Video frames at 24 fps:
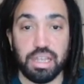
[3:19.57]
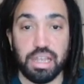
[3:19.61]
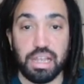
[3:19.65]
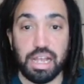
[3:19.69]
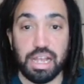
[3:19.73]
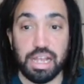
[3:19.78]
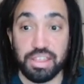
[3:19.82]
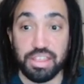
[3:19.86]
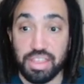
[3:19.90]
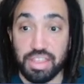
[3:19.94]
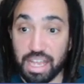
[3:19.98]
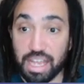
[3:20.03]

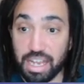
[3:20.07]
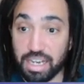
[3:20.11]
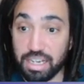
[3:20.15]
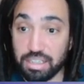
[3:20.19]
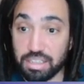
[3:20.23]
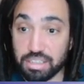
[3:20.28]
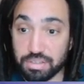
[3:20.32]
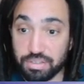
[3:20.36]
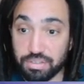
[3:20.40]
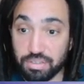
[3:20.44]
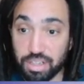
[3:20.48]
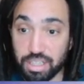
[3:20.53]
And then,
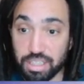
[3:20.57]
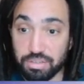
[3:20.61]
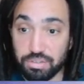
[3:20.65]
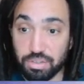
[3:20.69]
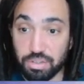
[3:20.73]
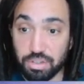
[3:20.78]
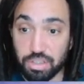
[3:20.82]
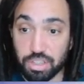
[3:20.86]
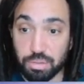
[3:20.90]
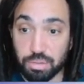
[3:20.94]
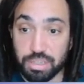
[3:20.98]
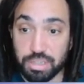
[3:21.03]
to find the
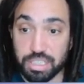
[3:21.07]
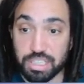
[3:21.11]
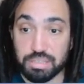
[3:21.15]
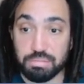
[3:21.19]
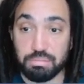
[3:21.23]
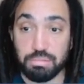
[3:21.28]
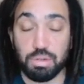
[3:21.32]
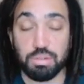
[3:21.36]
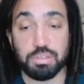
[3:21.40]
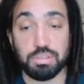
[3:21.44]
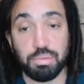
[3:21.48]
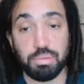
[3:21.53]
volume, we need to
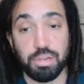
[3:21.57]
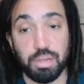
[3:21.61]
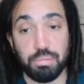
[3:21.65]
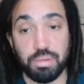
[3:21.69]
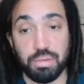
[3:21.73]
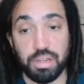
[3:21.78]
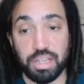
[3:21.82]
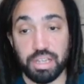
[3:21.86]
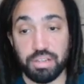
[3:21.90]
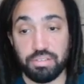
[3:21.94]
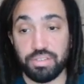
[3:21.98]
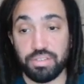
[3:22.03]
multiply
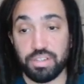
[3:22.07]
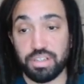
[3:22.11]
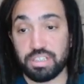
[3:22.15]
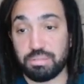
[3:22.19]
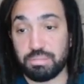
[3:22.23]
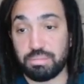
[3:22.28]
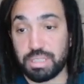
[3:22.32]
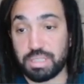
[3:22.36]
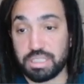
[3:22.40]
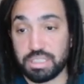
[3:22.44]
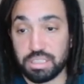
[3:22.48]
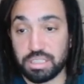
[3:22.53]
by that third
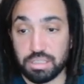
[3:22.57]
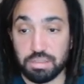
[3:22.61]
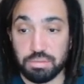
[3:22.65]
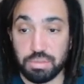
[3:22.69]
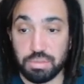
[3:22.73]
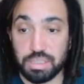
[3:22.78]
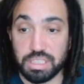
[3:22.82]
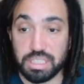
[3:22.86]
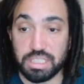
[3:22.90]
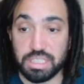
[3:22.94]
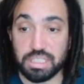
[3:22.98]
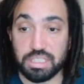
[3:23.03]
dimension,
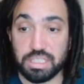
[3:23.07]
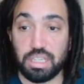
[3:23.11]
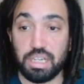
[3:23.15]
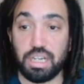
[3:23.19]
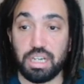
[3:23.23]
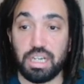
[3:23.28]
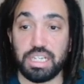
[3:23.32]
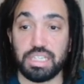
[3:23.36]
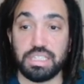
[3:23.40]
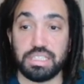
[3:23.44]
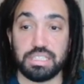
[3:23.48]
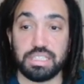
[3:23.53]
which is the
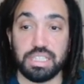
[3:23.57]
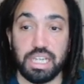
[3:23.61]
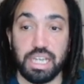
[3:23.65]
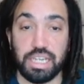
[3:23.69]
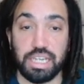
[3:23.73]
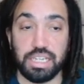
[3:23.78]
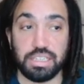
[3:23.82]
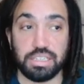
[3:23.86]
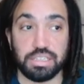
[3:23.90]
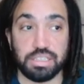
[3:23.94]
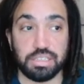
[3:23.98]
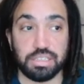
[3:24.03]
height,
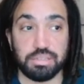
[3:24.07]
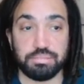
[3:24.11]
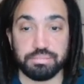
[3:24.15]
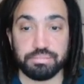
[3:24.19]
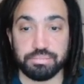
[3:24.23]
h.